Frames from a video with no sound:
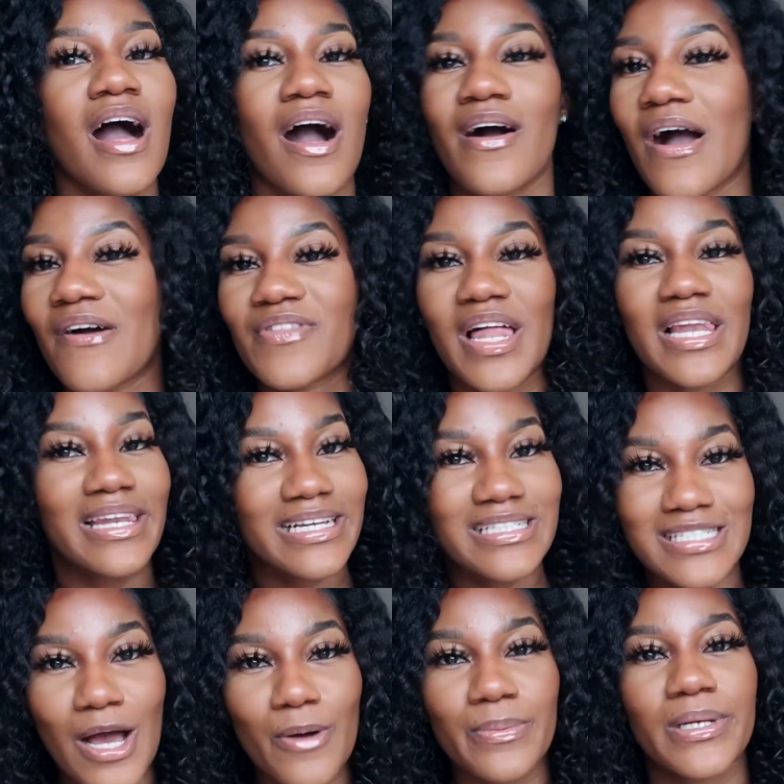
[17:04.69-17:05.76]
I'll have that
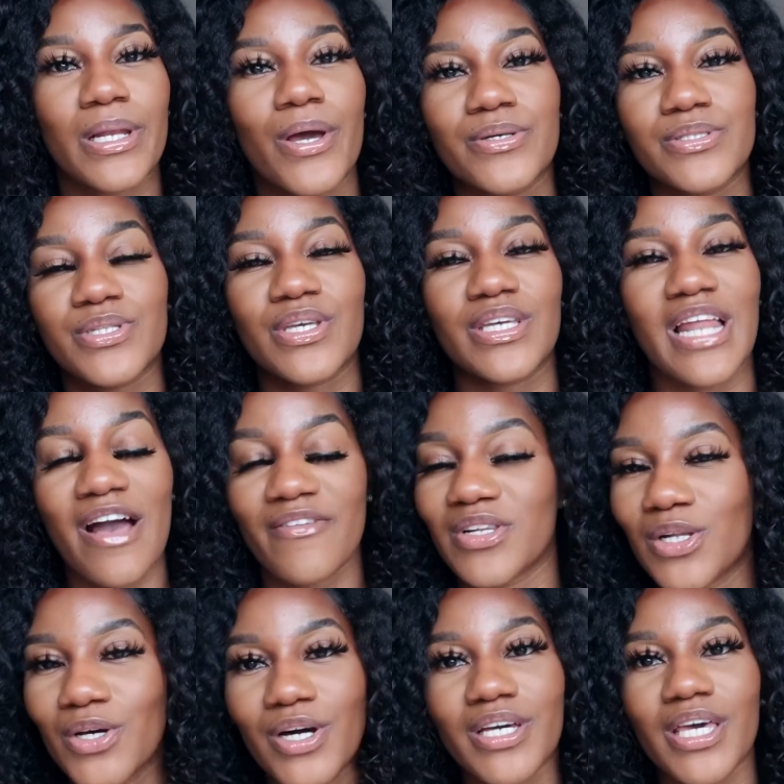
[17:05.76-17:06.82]
linked down below so you can have
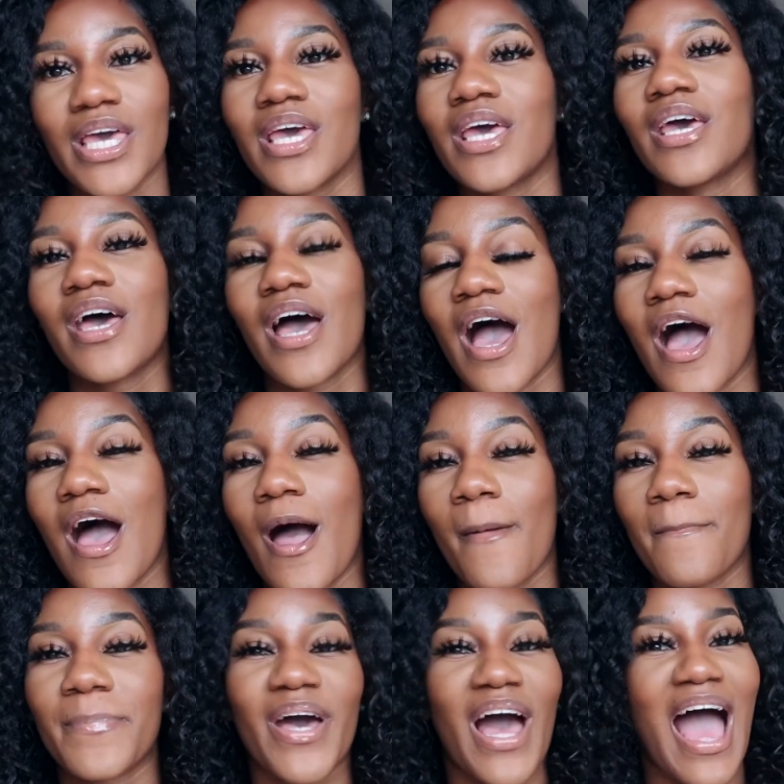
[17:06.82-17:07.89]
a look.
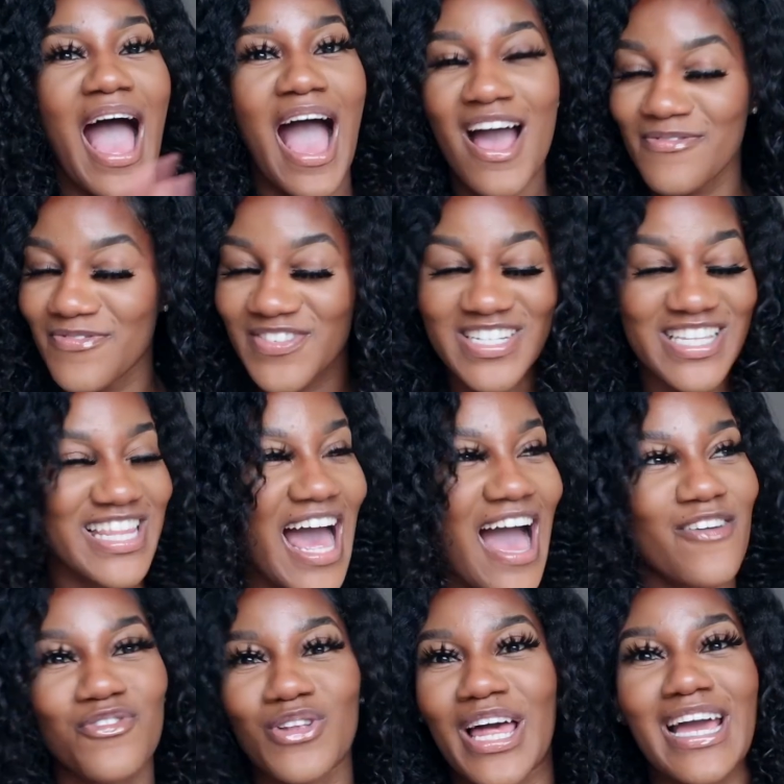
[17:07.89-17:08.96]
But after
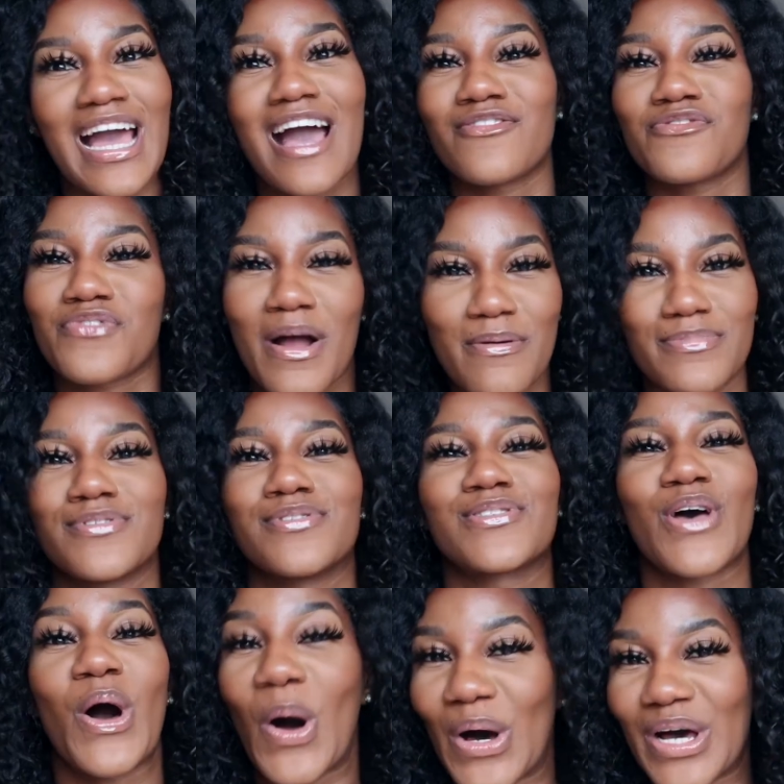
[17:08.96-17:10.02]
that, I feel like I've
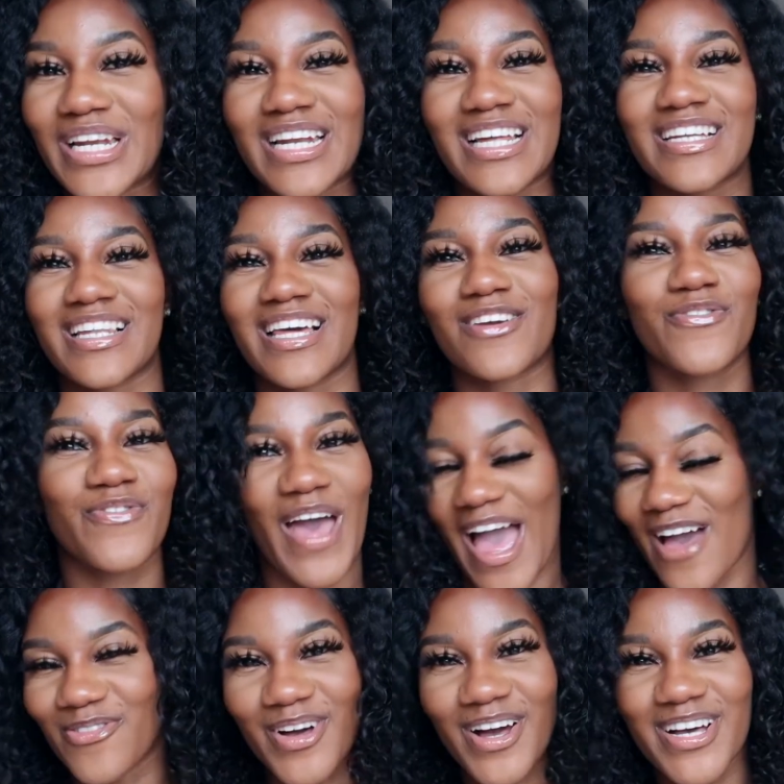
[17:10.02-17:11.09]
rambled on like
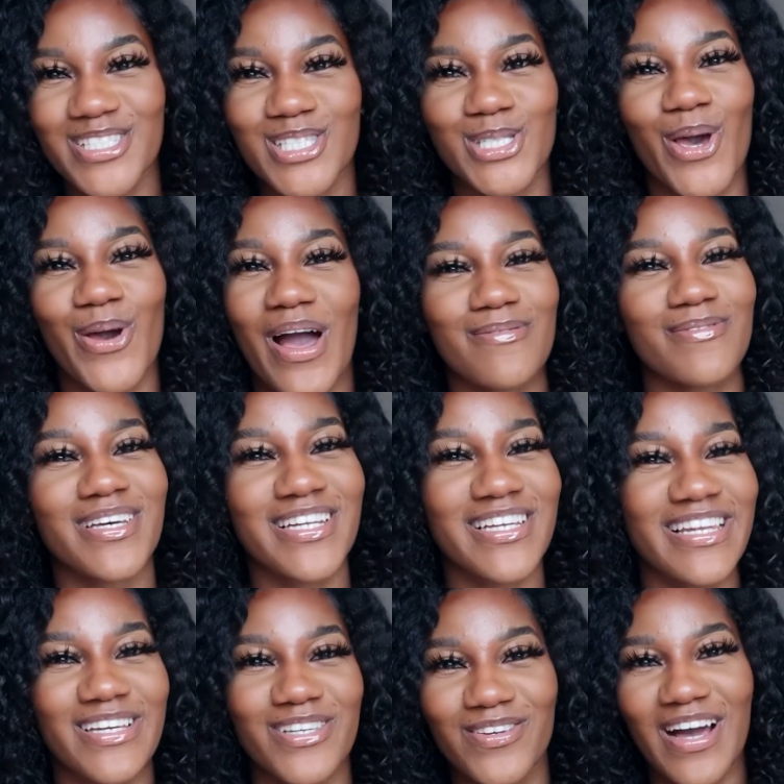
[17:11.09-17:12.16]
forever, so I'm gonna
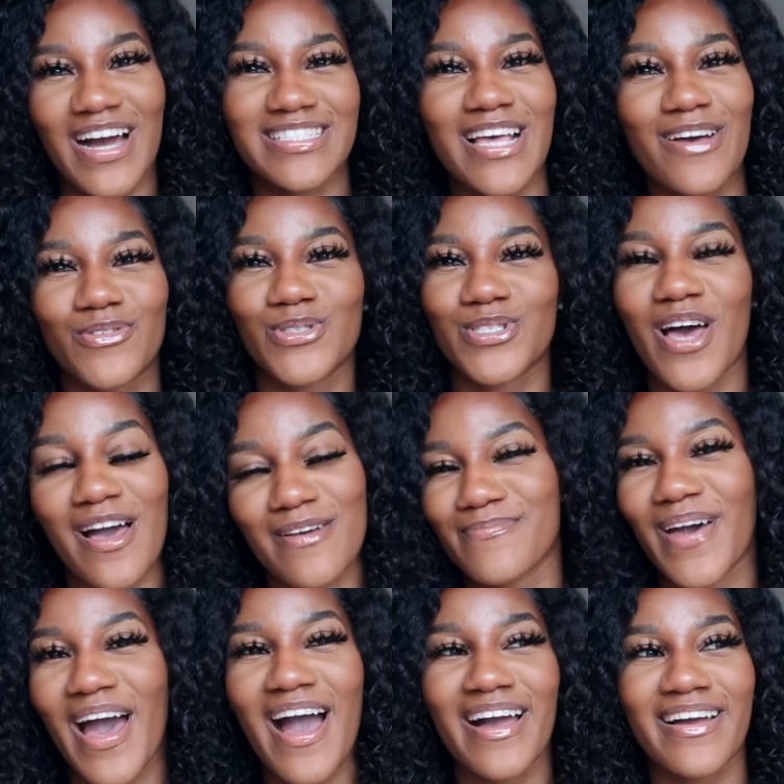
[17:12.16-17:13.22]
let you guys have your time
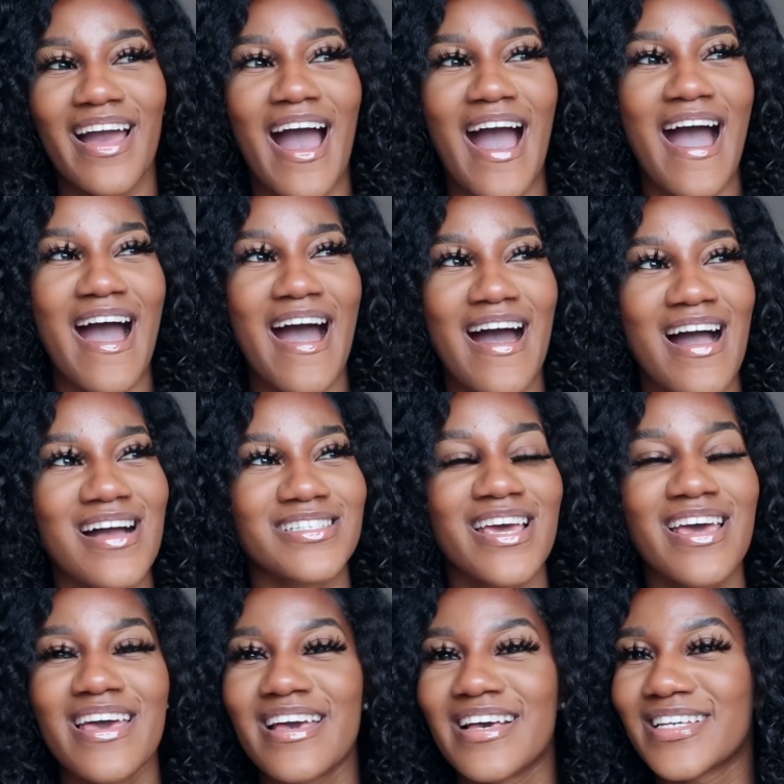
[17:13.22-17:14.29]
back.
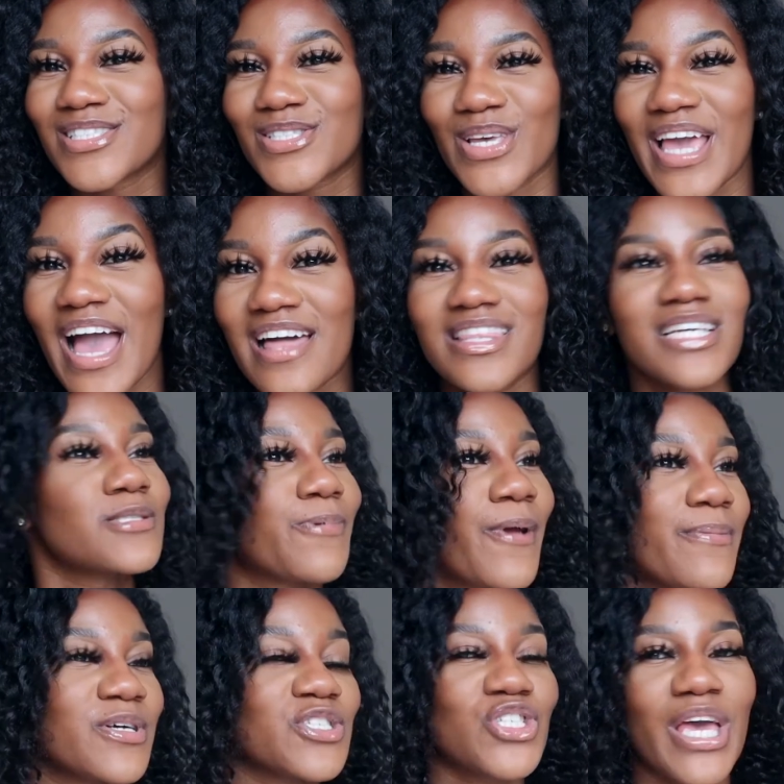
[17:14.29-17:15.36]
And so yeah, that's
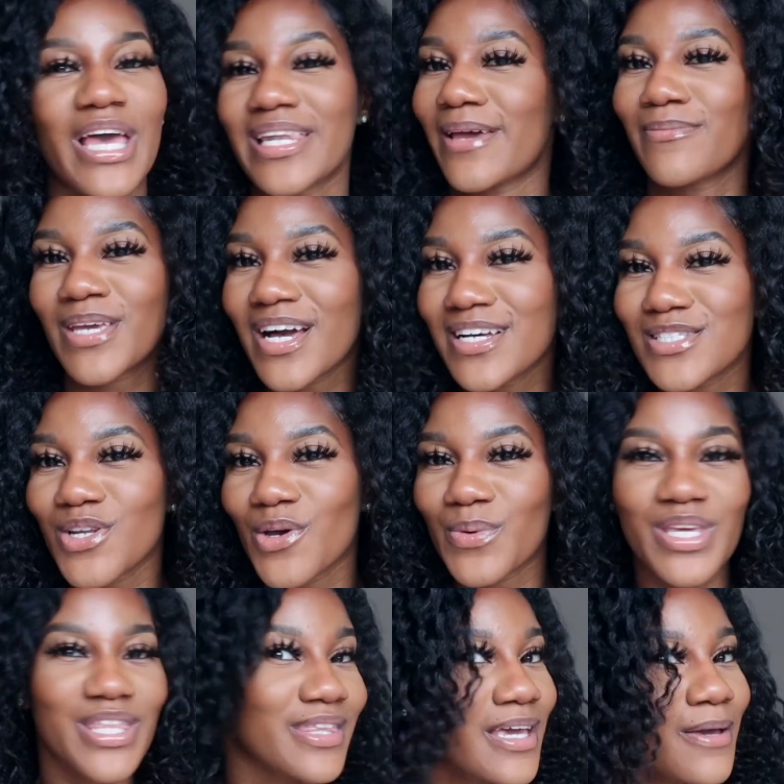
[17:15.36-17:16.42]
pretty much it. Let me guys know
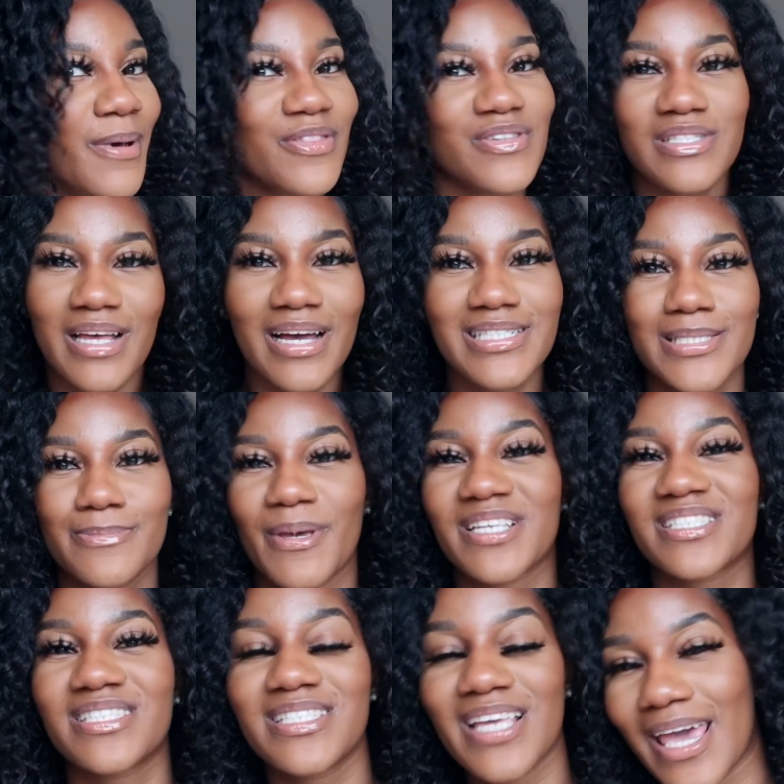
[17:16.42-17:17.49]
what you think about the
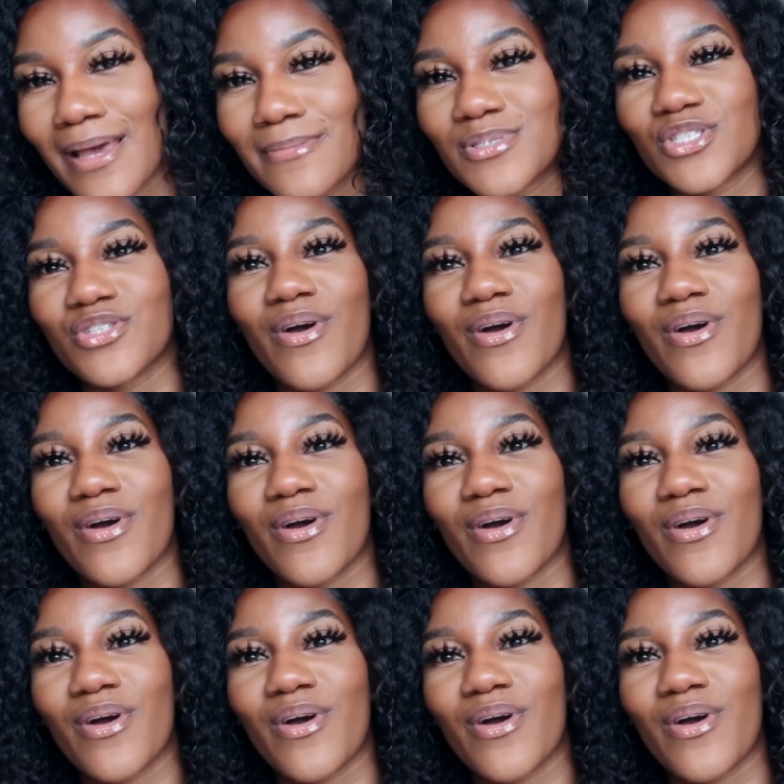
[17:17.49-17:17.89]
science-based tips.